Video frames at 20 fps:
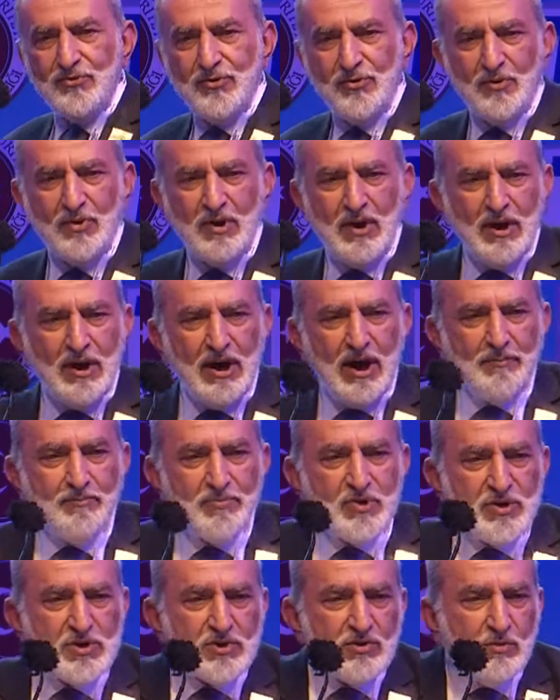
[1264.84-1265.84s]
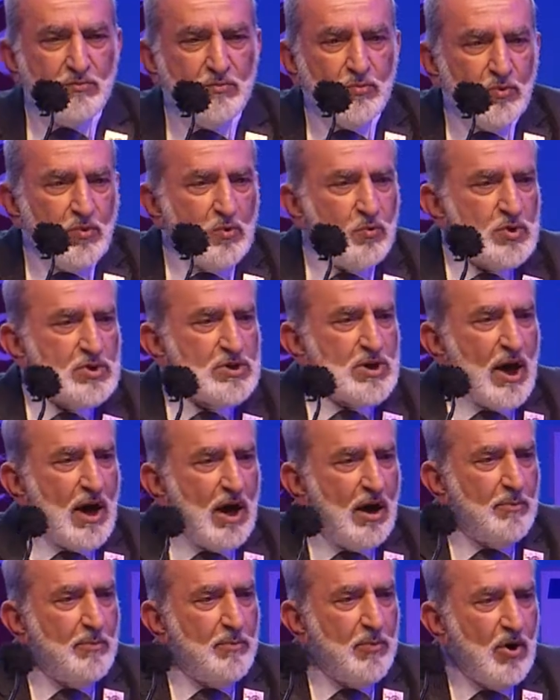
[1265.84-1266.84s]
and so on. And Istanbul was the
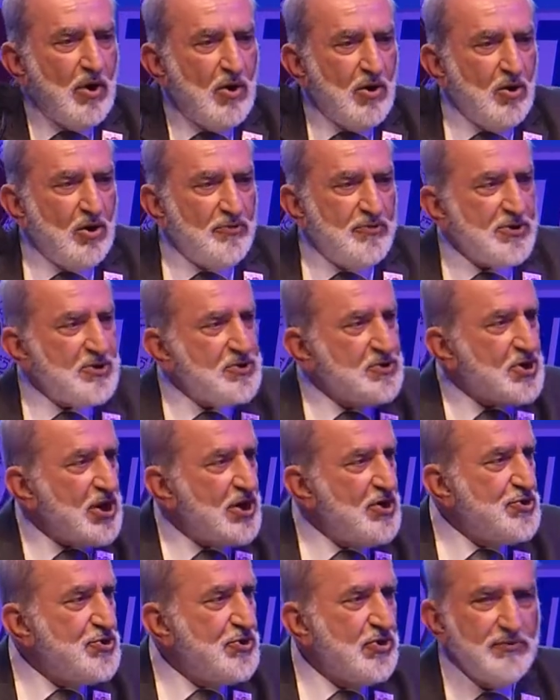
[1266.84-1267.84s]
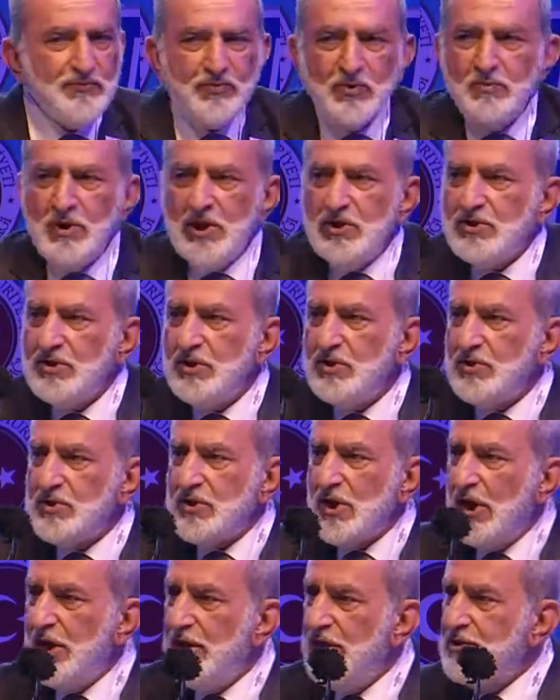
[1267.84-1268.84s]
hub of exchanging information,
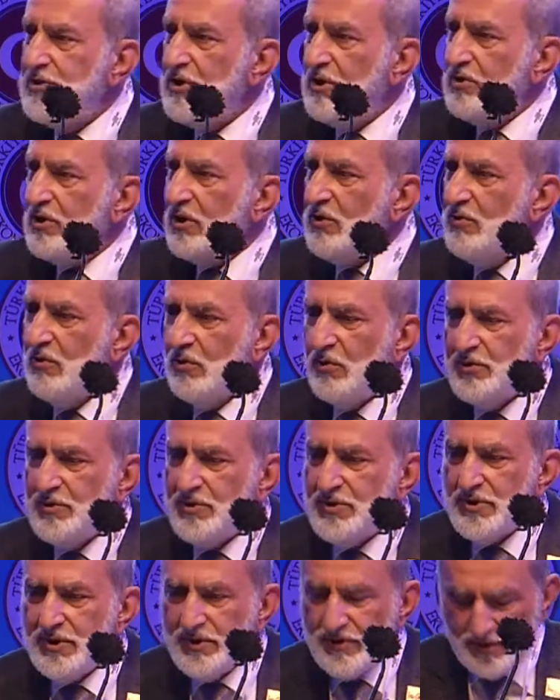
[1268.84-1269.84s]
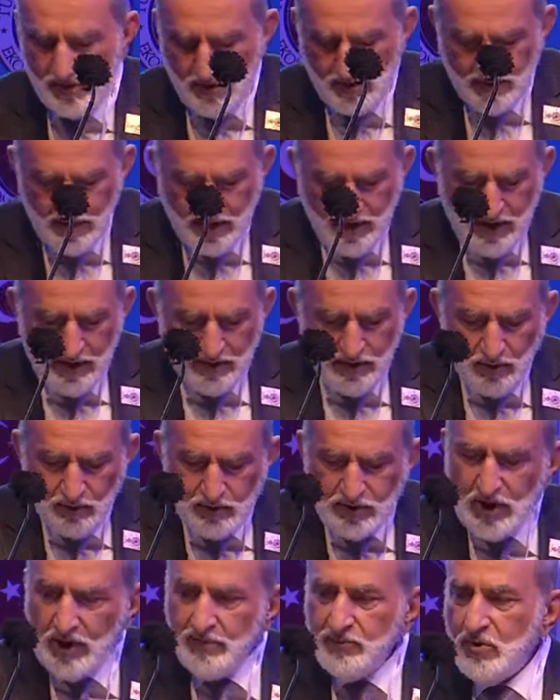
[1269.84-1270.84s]
science, and technology and so on.
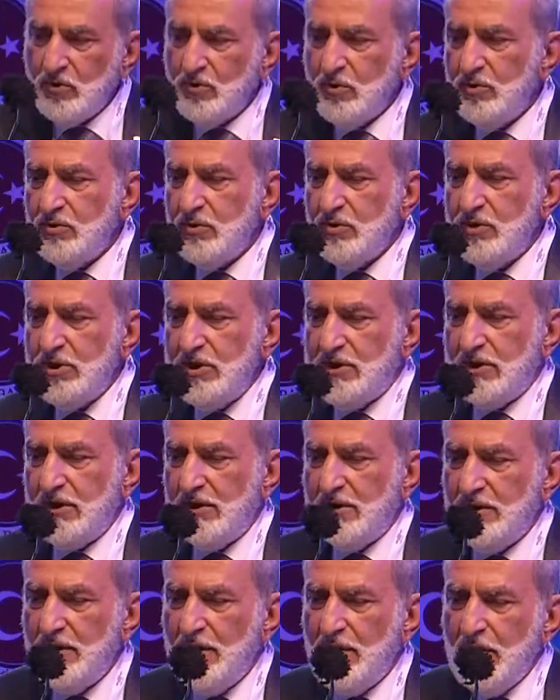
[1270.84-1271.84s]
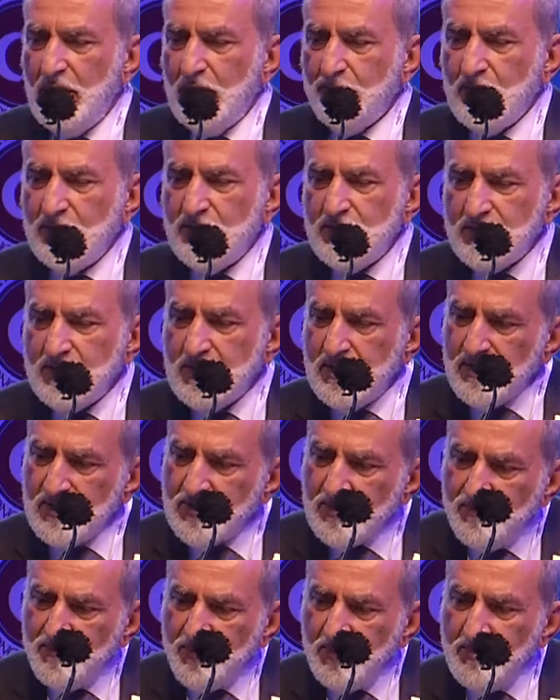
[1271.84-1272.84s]
No time to go into detail. But you see,
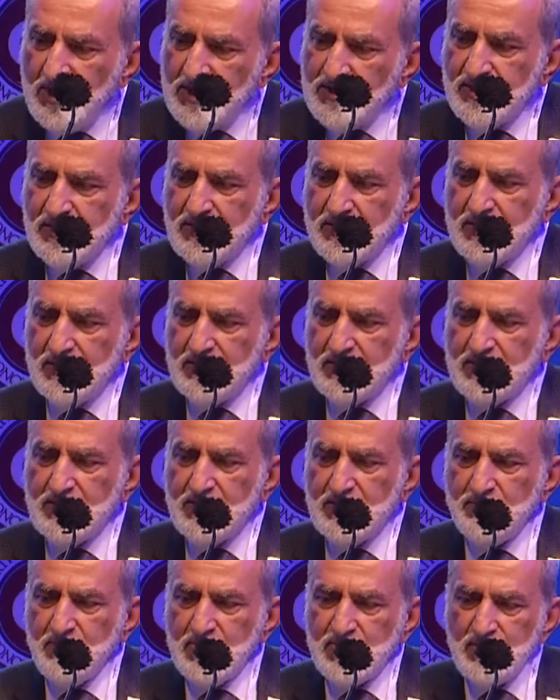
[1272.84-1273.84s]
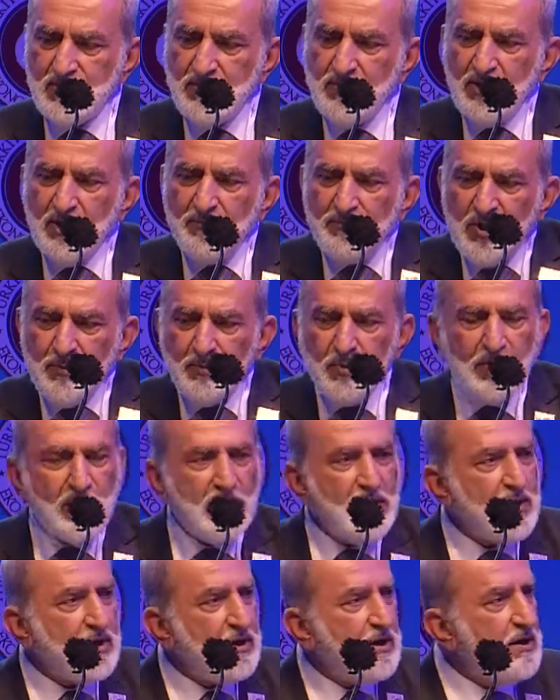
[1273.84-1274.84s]
this information is missing. You get people
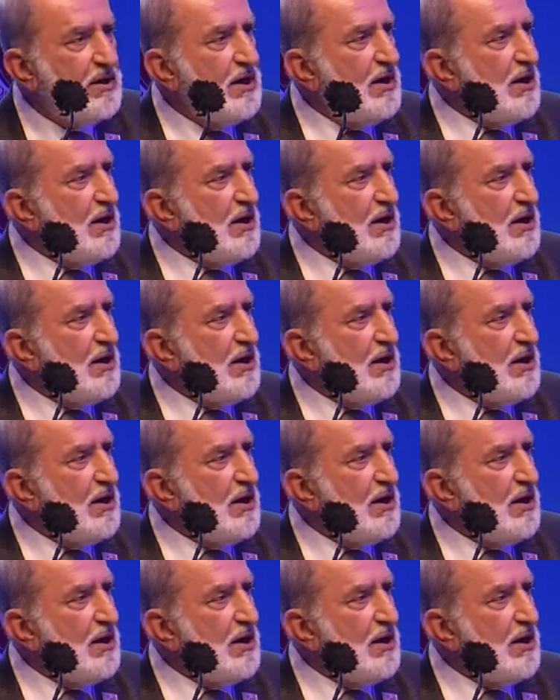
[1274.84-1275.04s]
like